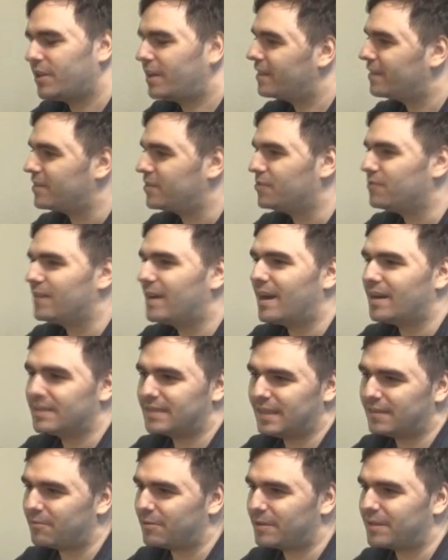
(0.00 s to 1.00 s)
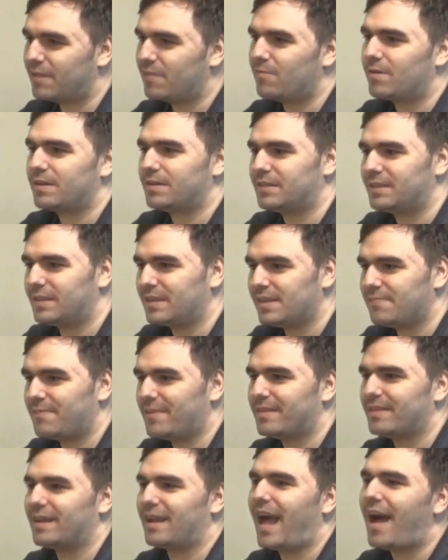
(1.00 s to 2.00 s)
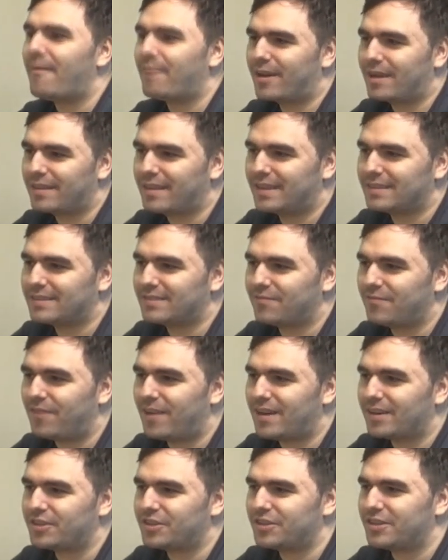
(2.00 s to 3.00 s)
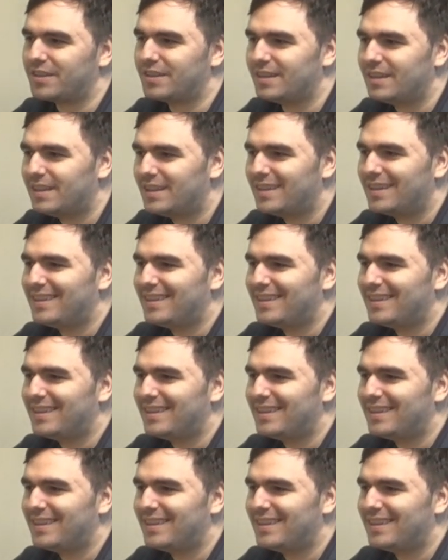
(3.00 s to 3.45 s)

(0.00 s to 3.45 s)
and the two guards that were there were asleep, and the camera doesn't function.